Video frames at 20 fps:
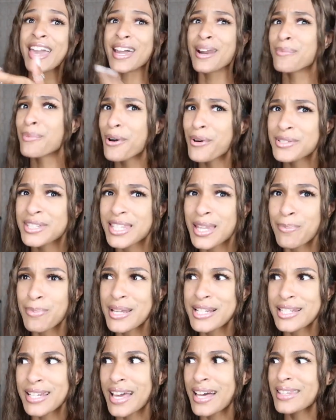And I'm going to the
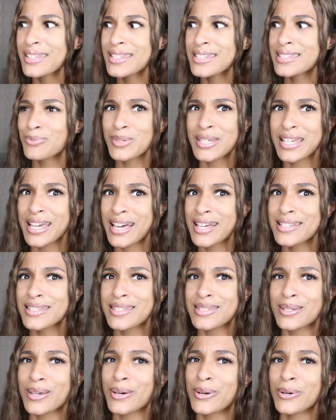beach again this weekend,
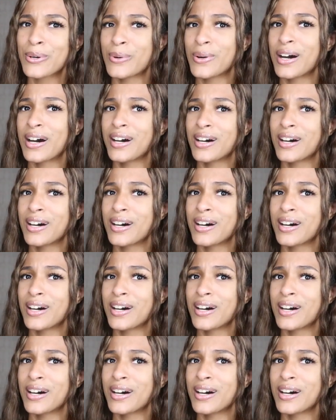so